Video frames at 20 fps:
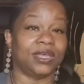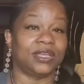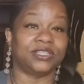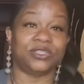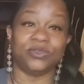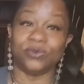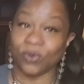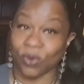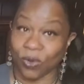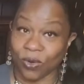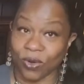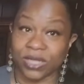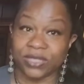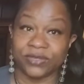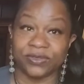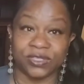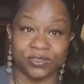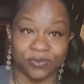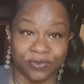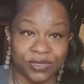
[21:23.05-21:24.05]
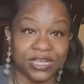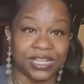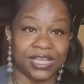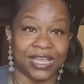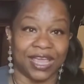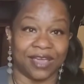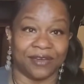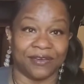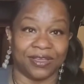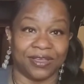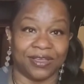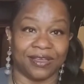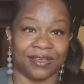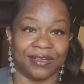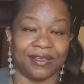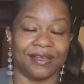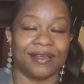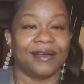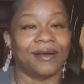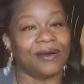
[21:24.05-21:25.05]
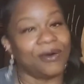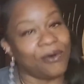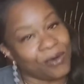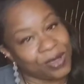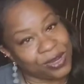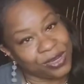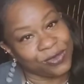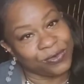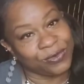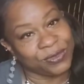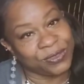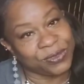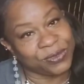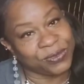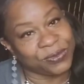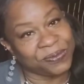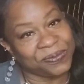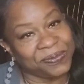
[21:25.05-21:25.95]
to Audrey's Reading Area on YouTube.